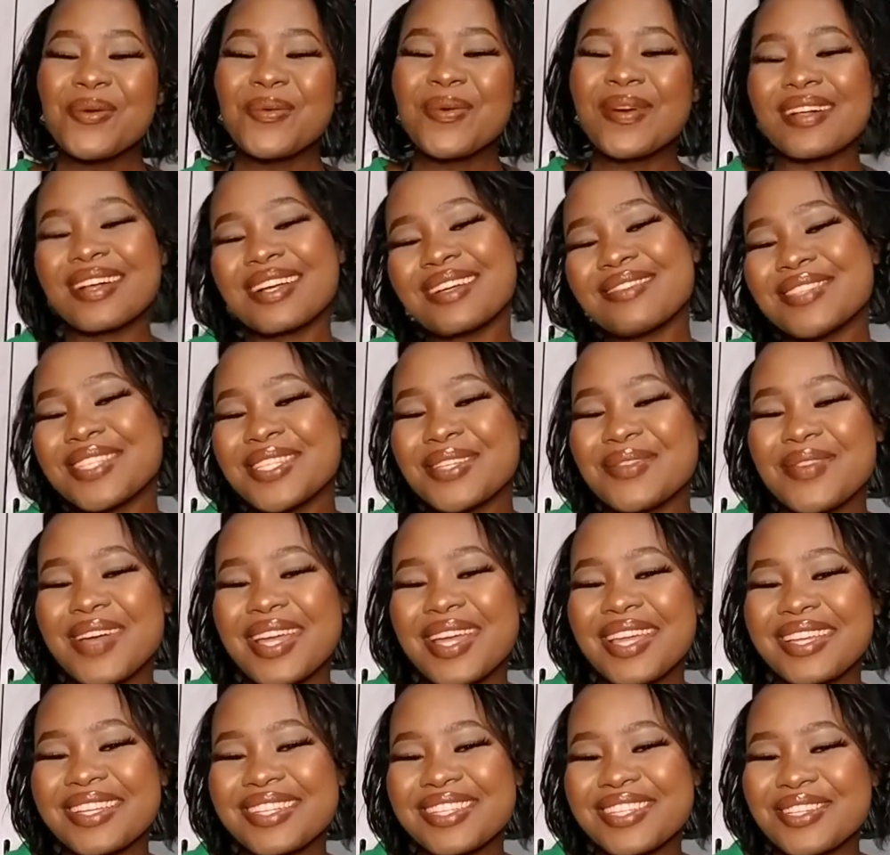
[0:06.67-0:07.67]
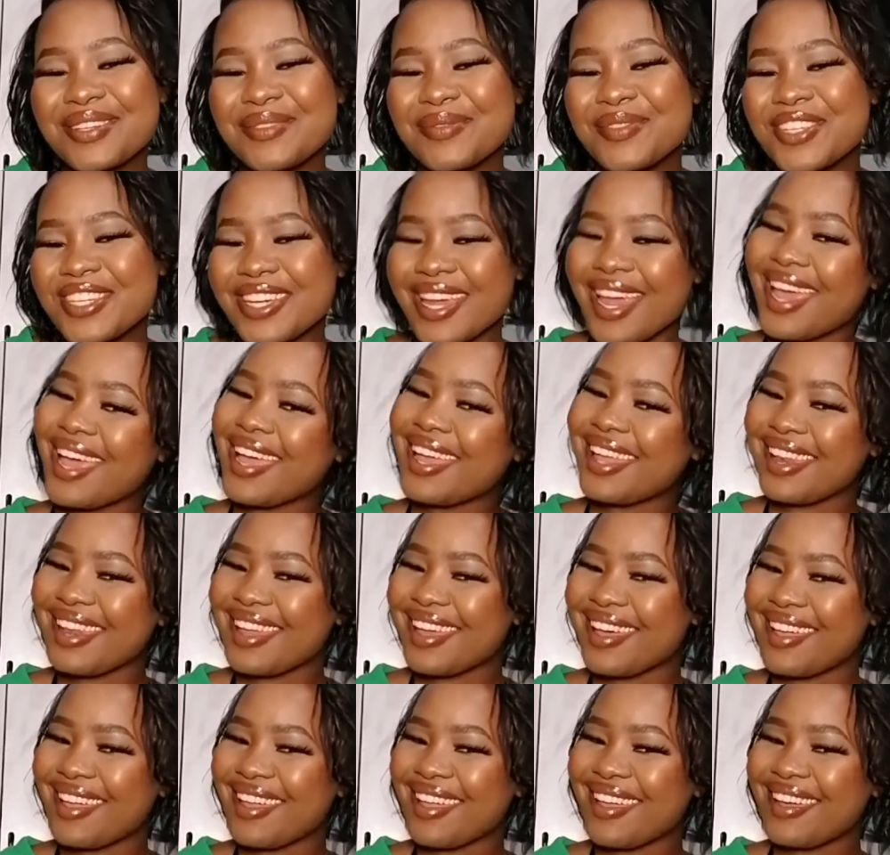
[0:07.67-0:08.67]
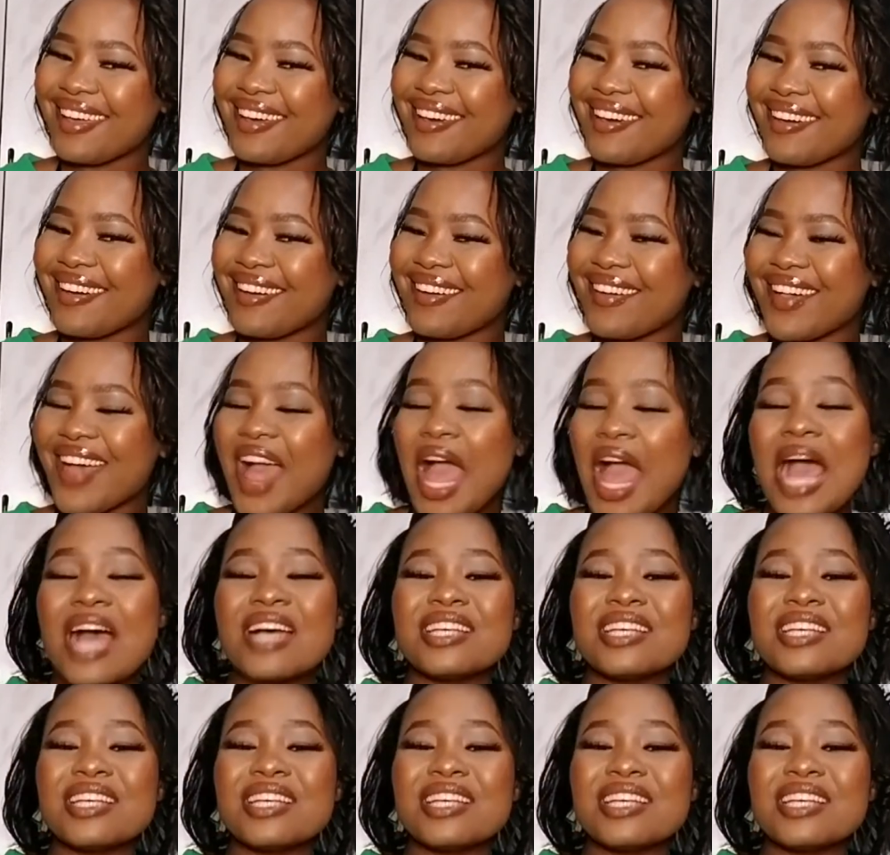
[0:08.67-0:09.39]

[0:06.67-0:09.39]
Welcome to my YouTube channel.